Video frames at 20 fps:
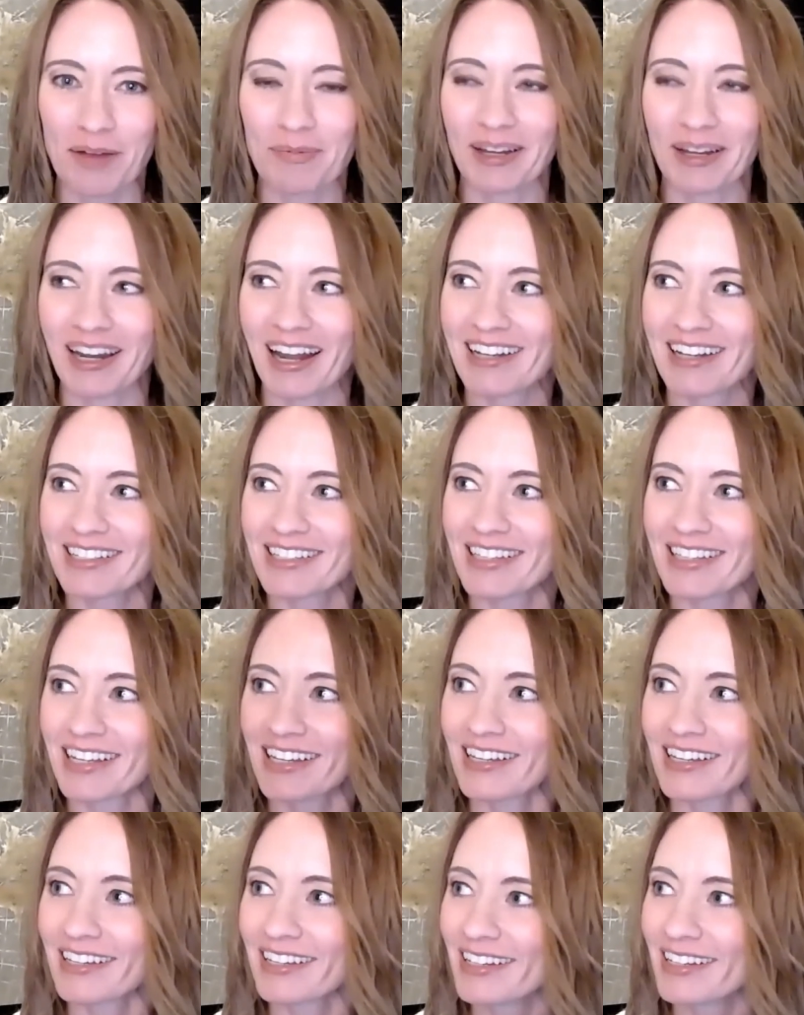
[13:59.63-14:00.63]
But as
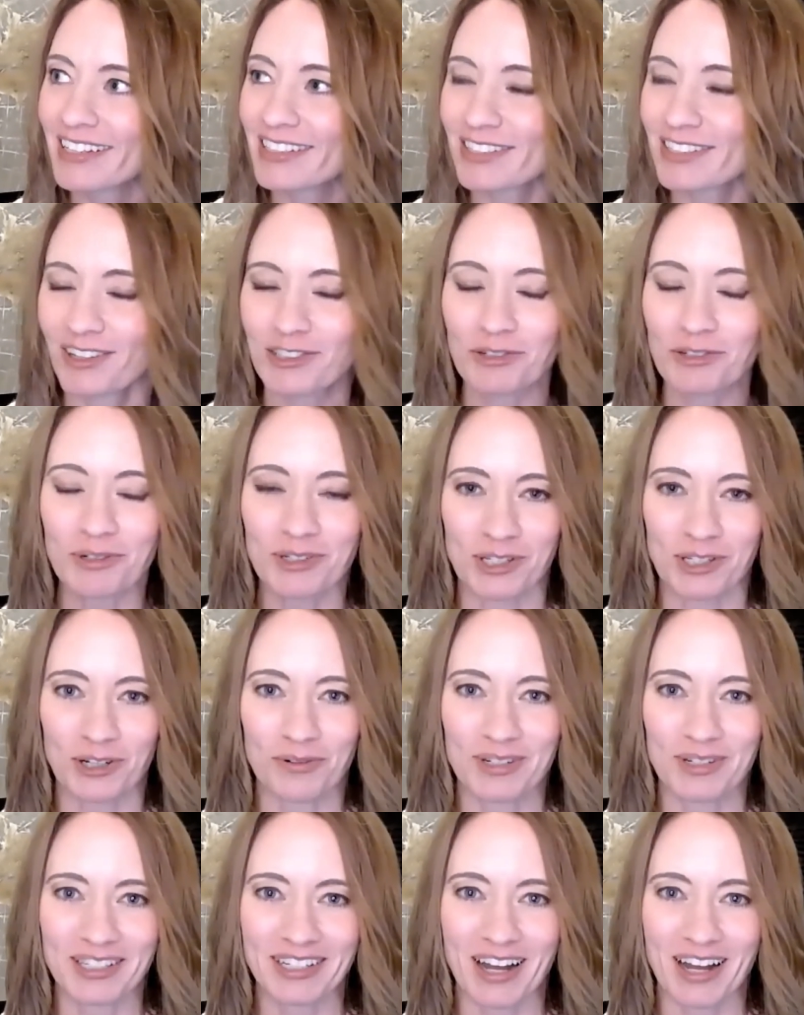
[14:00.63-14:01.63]
the tongue twister
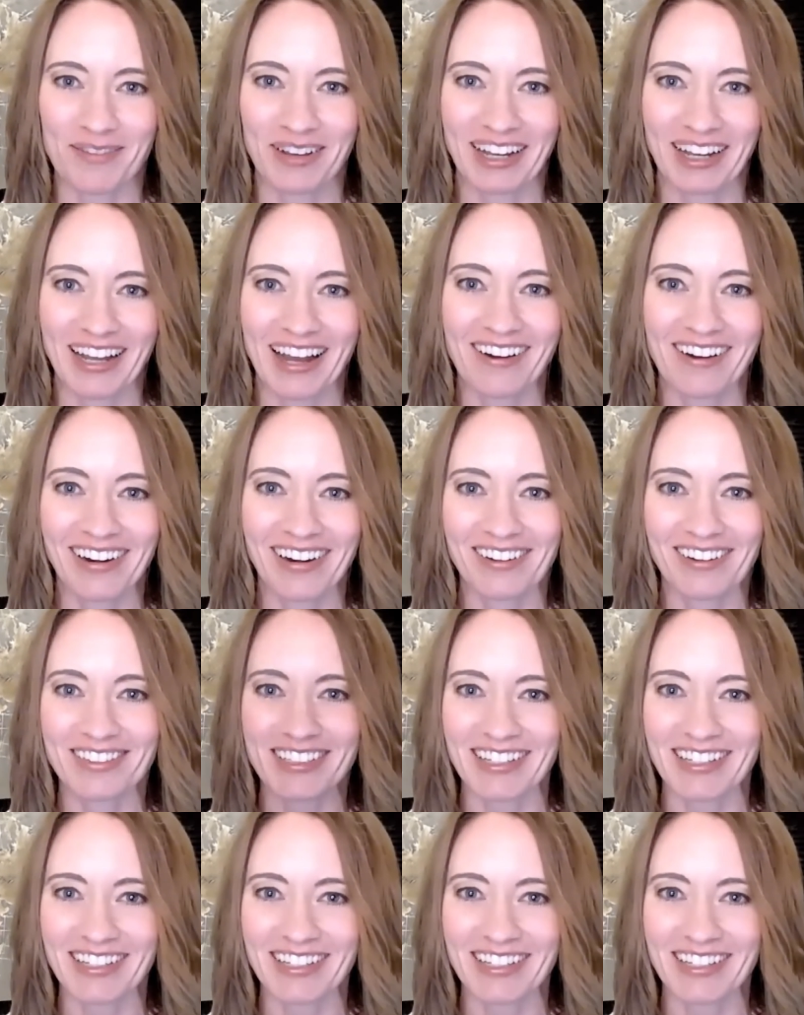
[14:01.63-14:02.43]
was coming out, I was